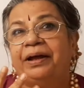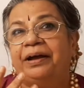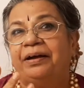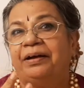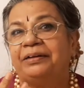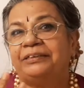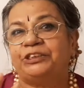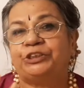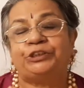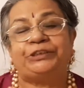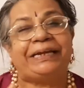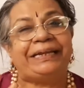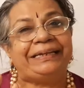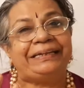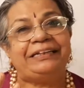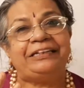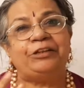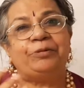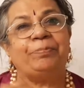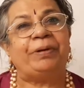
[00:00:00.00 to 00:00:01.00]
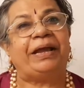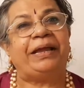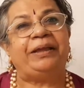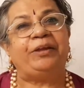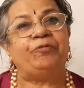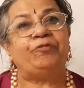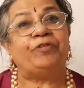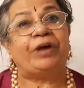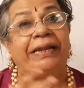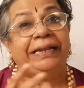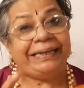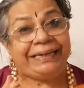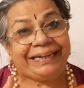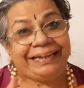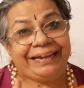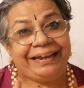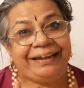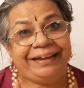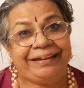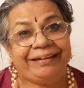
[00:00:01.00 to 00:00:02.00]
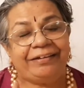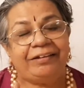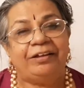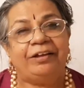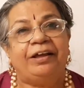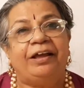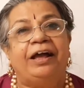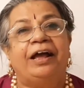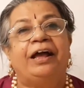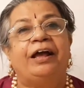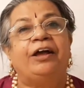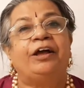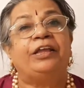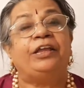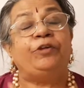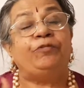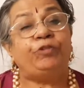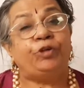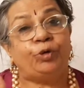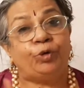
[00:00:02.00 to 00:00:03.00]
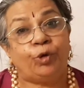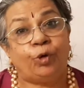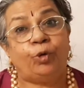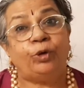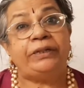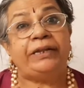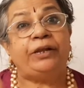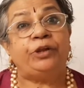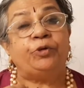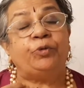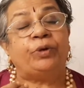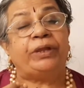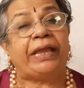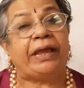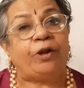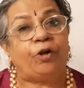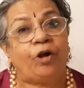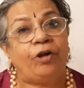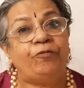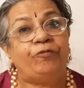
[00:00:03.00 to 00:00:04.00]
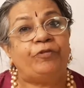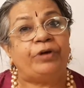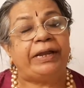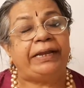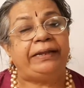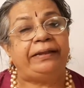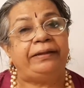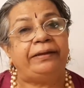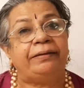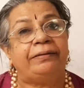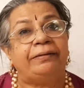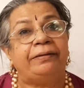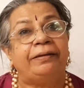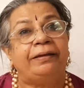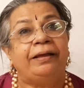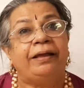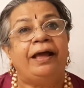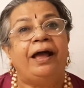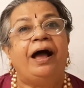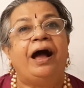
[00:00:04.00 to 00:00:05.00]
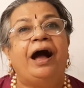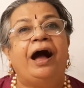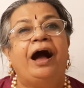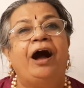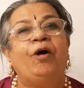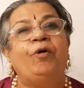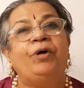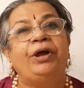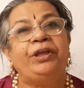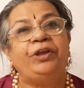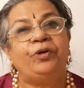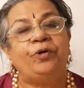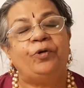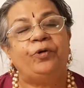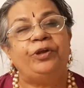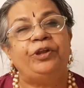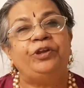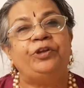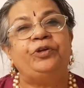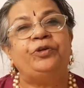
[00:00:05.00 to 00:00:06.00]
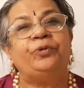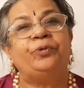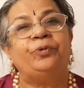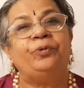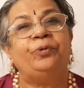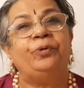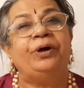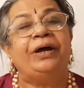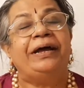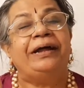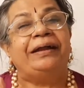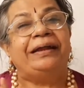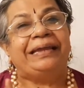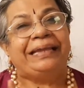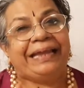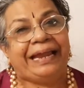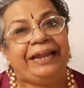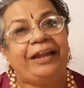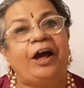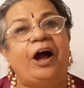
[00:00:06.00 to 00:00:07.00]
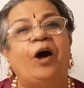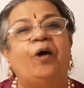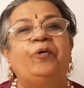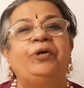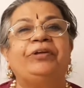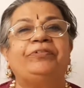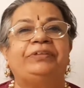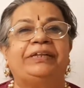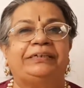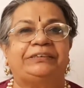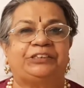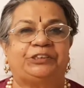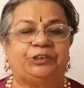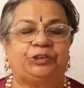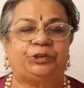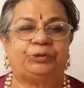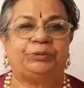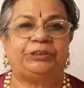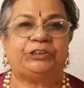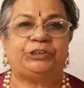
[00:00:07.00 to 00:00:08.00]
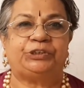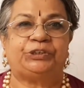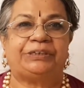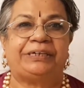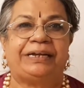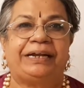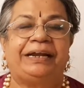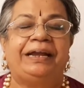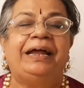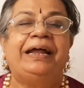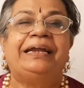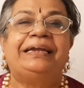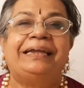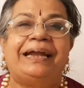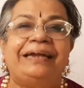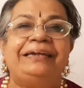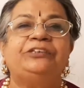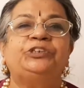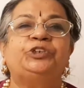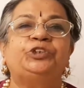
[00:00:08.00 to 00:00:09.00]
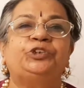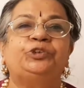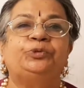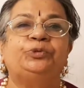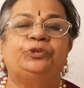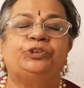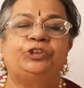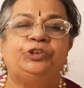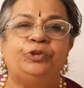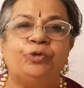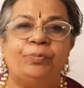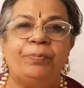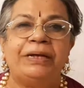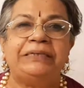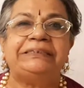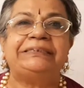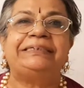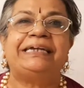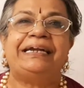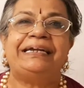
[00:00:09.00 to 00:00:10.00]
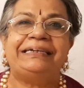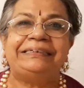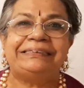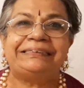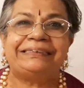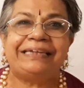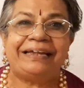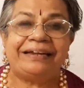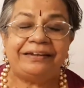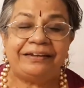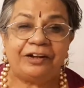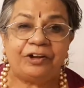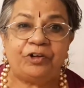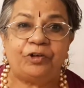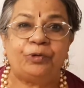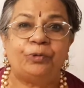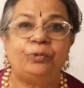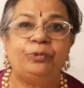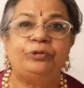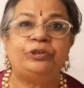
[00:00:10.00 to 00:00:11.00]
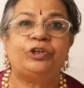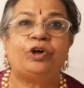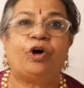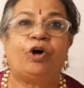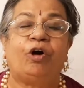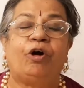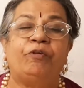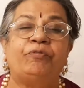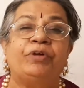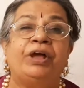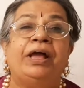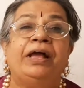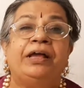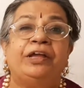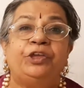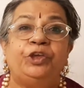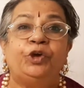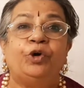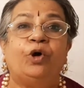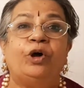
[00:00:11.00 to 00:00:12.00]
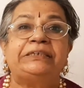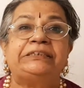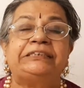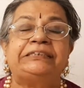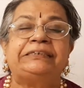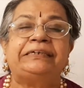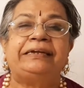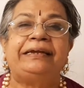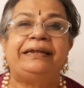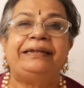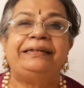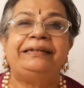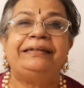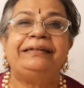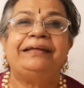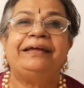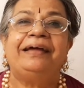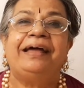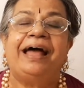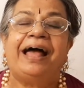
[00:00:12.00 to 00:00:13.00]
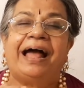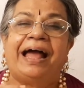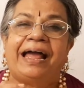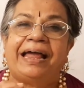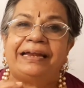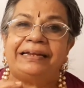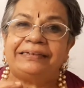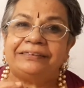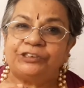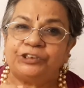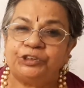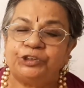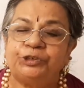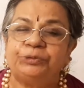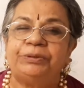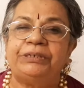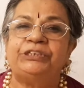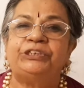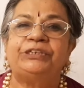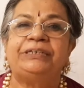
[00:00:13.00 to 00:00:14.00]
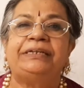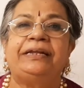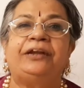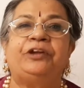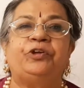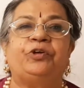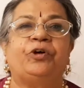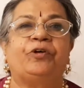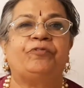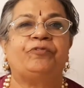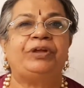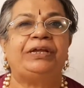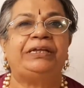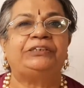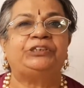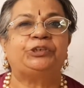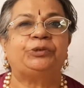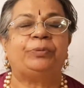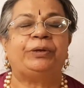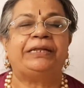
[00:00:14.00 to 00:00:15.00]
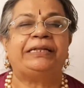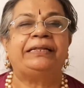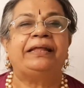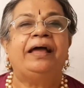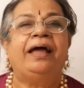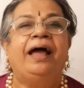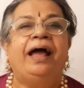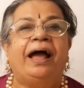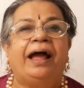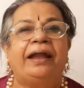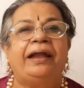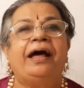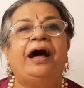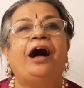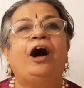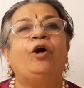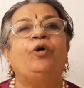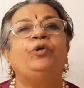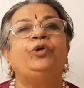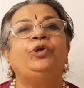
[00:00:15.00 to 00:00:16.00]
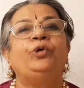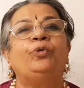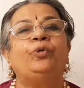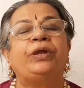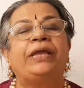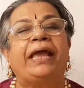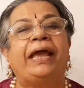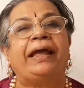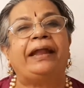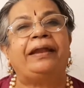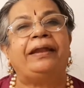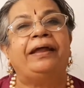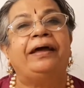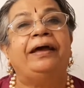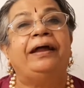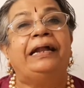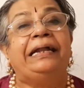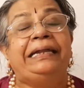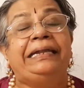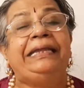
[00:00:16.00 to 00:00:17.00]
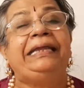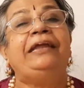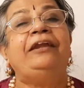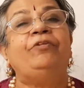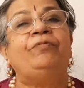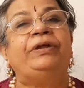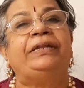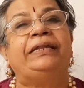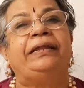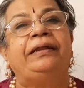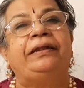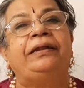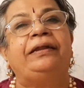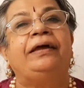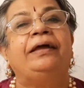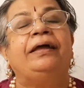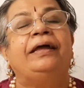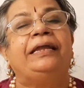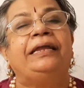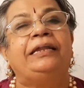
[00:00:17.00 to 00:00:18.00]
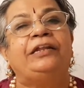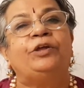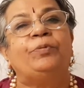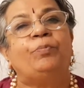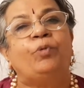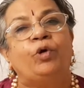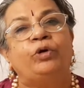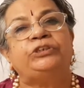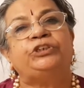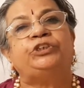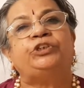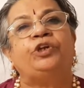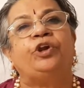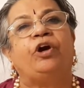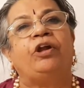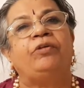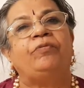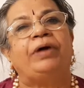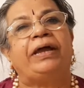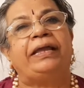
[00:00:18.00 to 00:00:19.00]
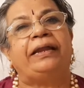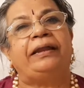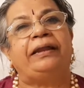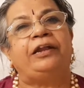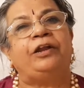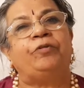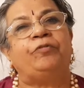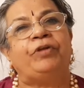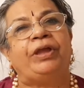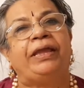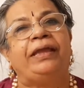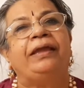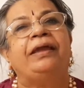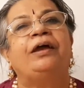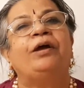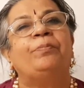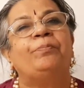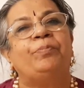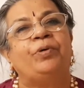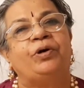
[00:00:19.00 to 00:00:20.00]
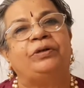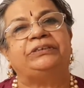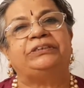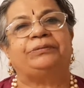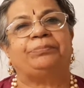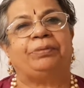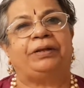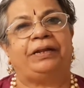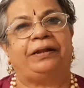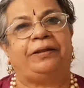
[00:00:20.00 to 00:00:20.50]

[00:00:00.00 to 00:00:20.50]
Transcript: strength by fighting it? If you know that you cannot fight, how are you going to get out of that situation? That is truth. You must understand the truth of your strength and the situation that you are faced with, and how you can deal with it in the most non-violent way possible.